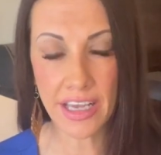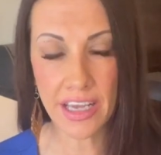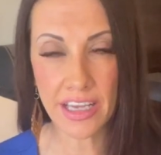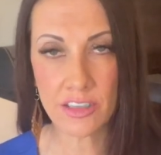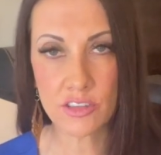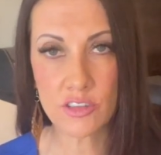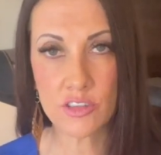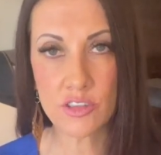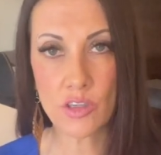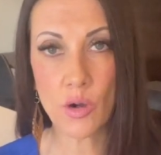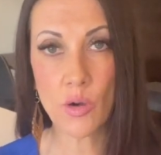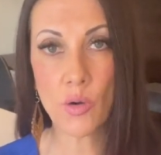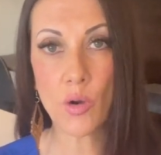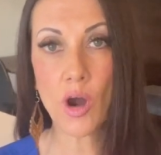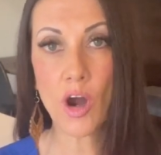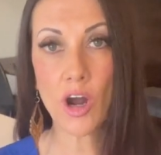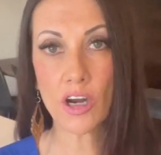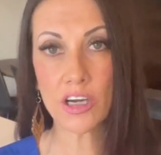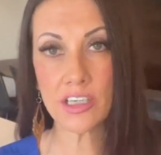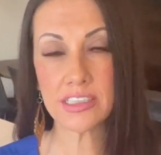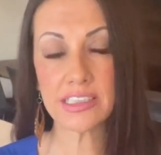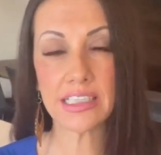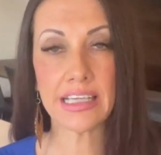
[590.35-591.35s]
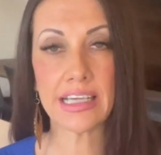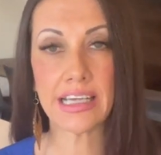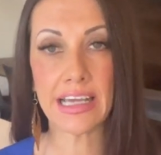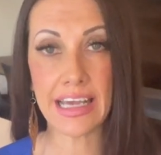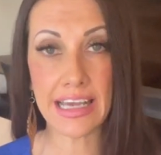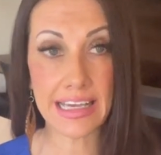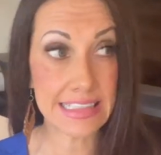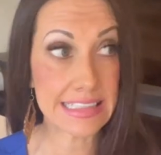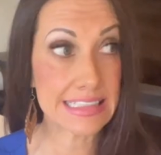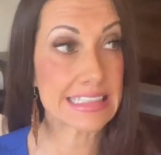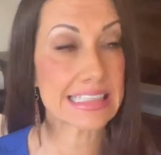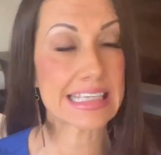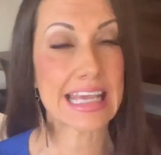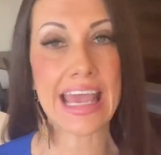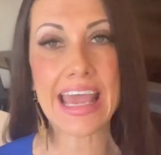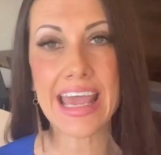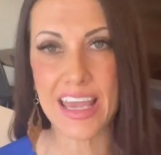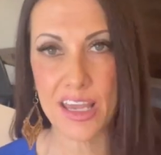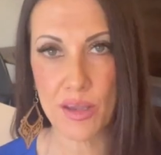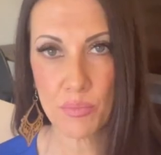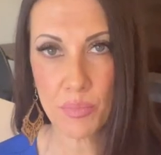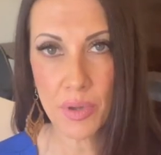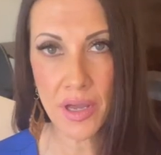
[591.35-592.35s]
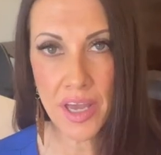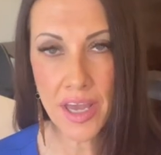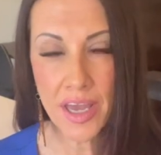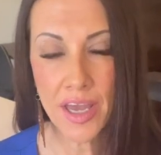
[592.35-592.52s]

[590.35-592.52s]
and so hard to escape,